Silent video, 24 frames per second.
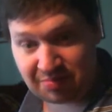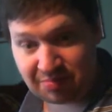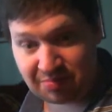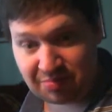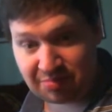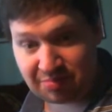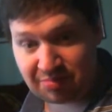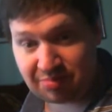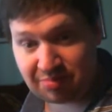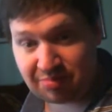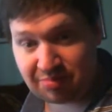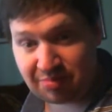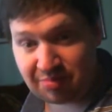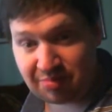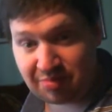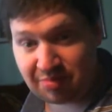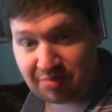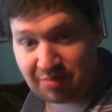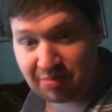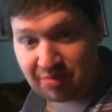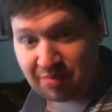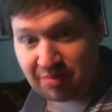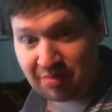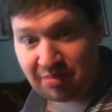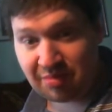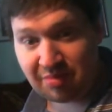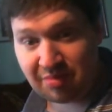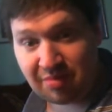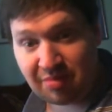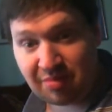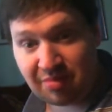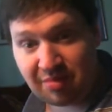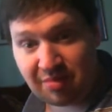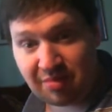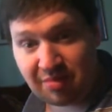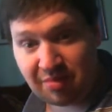
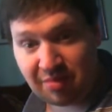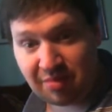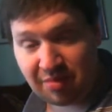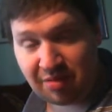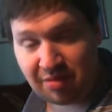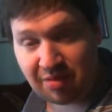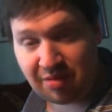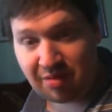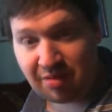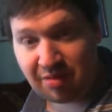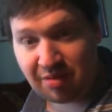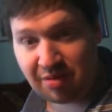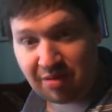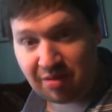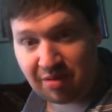No one is speaking in this clip.